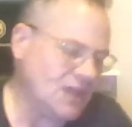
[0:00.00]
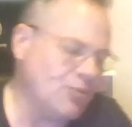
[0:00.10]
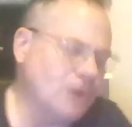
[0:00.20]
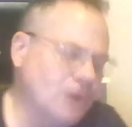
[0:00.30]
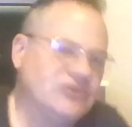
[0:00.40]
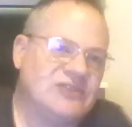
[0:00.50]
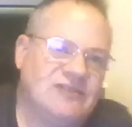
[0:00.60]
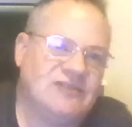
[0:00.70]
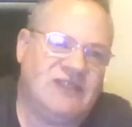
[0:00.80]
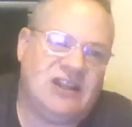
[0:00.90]
post
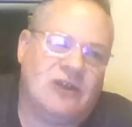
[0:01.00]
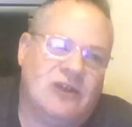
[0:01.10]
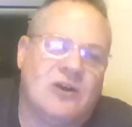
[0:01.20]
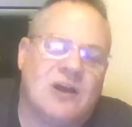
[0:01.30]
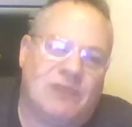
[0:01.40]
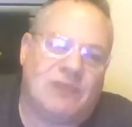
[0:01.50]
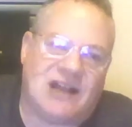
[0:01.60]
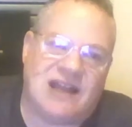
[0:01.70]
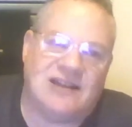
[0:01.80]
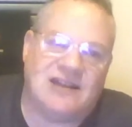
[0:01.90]
the video. But I
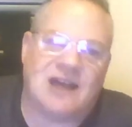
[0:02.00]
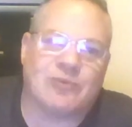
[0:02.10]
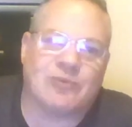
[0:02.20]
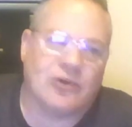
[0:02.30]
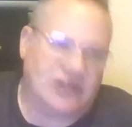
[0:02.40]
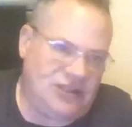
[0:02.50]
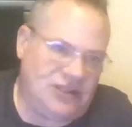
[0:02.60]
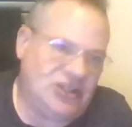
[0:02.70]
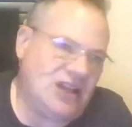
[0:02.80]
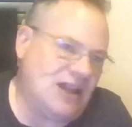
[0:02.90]
had not broken the
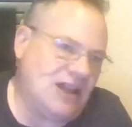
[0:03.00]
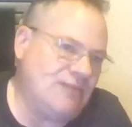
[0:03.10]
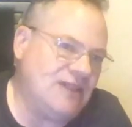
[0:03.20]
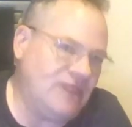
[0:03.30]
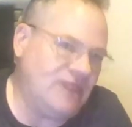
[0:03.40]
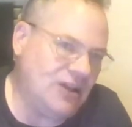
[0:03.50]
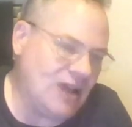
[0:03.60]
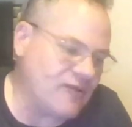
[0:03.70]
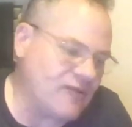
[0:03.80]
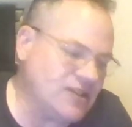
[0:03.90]
chain. I had made a video
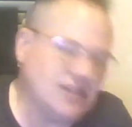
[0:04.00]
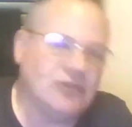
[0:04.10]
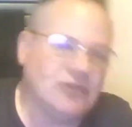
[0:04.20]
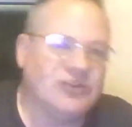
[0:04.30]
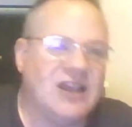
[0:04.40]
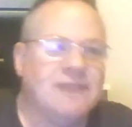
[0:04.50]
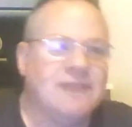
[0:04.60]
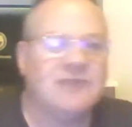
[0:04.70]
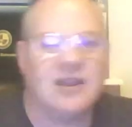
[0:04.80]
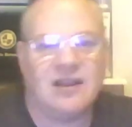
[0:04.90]
every single day,
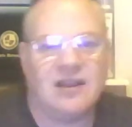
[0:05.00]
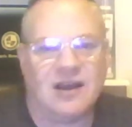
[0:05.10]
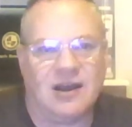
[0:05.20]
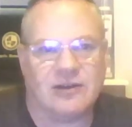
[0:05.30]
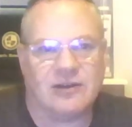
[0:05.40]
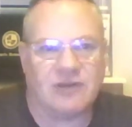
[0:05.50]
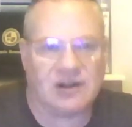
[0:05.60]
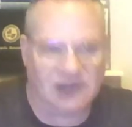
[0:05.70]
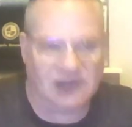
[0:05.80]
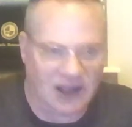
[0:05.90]

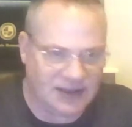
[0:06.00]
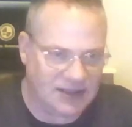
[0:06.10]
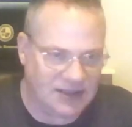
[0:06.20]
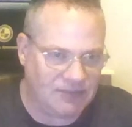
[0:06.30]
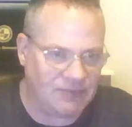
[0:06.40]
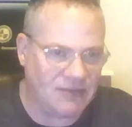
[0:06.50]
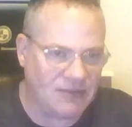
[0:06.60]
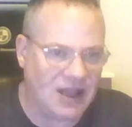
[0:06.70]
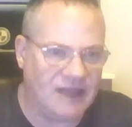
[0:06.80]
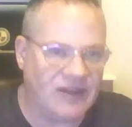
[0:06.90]
chronicalizing
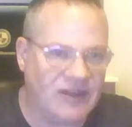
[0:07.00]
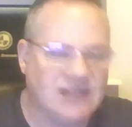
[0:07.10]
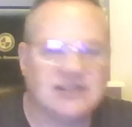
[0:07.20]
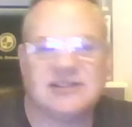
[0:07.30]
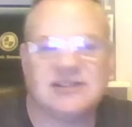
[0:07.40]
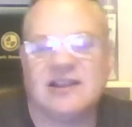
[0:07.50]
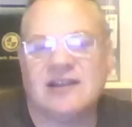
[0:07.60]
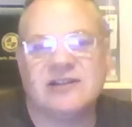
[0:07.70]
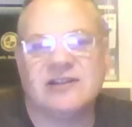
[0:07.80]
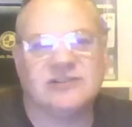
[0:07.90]
my events.
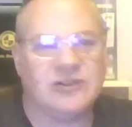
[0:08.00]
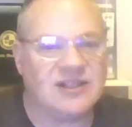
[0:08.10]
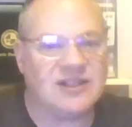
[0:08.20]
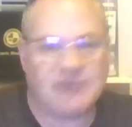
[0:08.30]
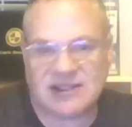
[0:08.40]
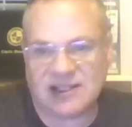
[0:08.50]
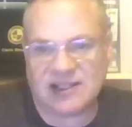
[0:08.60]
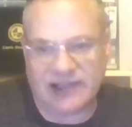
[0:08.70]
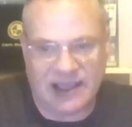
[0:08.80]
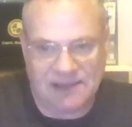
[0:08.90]
So that's
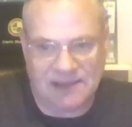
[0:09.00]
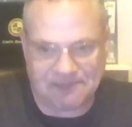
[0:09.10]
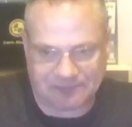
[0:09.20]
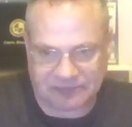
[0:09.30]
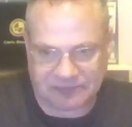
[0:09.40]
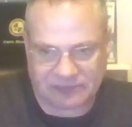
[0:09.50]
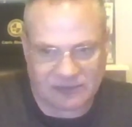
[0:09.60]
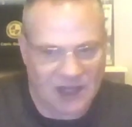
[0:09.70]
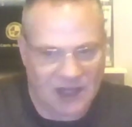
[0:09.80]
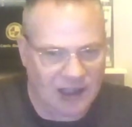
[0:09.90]
basically it.
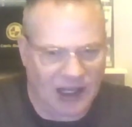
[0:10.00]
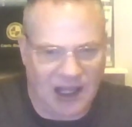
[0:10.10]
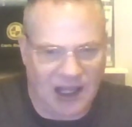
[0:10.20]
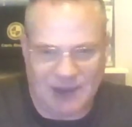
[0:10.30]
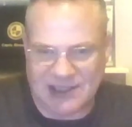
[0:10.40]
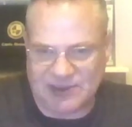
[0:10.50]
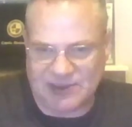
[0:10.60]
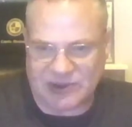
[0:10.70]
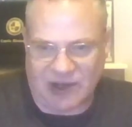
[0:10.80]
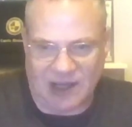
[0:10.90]
Like, comment,
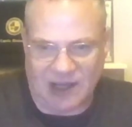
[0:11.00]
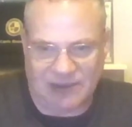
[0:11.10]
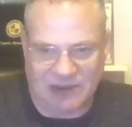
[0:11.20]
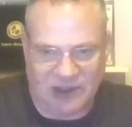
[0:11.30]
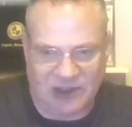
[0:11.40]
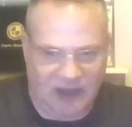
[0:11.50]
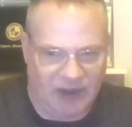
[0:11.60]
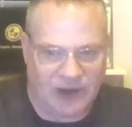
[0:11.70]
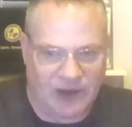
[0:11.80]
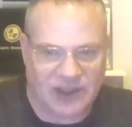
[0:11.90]
subscribe. Let me know if you have
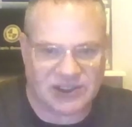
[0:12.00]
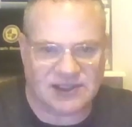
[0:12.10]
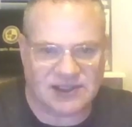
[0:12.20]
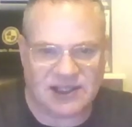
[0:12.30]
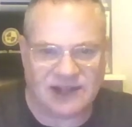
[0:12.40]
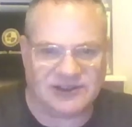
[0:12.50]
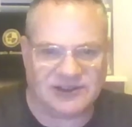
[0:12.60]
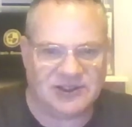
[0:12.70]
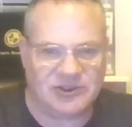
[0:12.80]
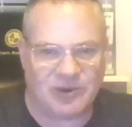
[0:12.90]
any questions, and I'll
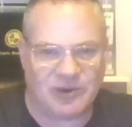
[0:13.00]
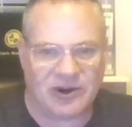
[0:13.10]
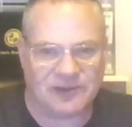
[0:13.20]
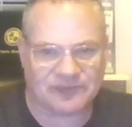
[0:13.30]
see you tomorrow.